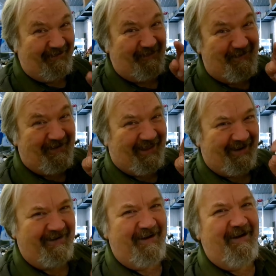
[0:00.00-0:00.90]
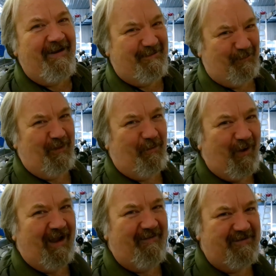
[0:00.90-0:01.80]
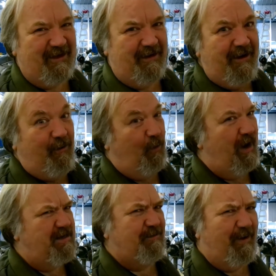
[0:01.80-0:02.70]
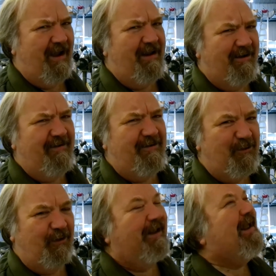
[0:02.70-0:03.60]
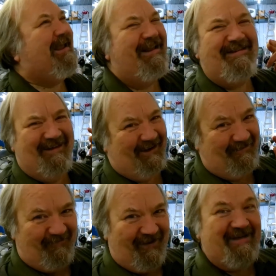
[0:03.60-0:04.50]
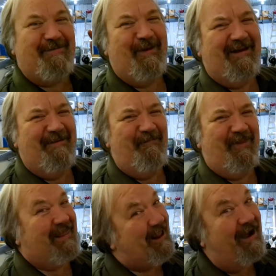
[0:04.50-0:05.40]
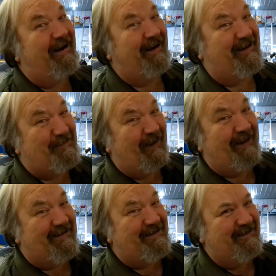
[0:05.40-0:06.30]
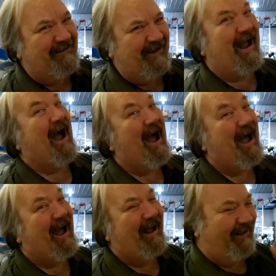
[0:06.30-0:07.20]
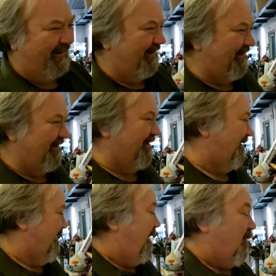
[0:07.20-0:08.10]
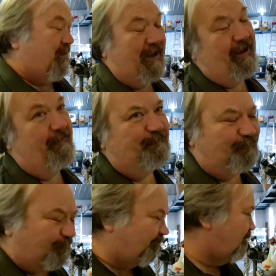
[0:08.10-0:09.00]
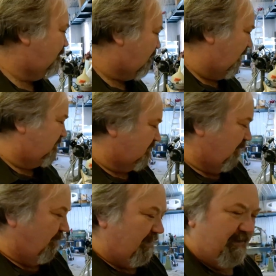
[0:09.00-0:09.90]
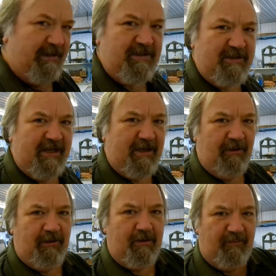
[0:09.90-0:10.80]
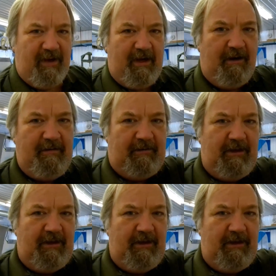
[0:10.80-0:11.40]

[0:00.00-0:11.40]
Remember that. It's when the wives say, why'd you buy another tool? It's an investment, not an expense. Ha! Okay, so let's take a look over here.